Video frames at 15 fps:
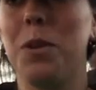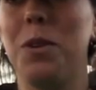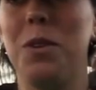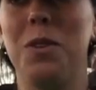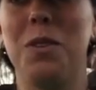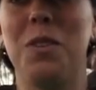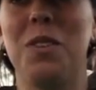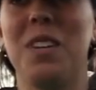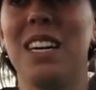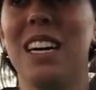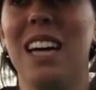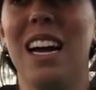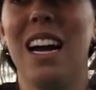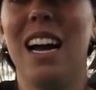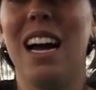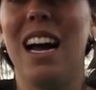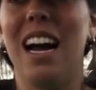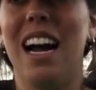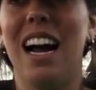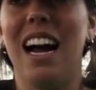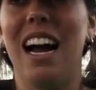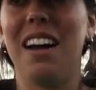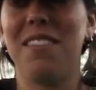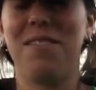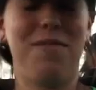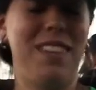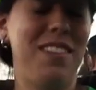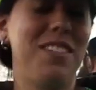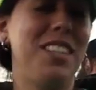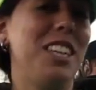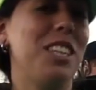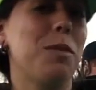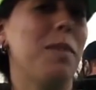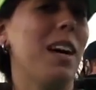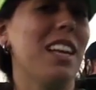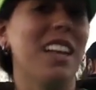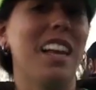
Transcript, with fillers: who have, have changed my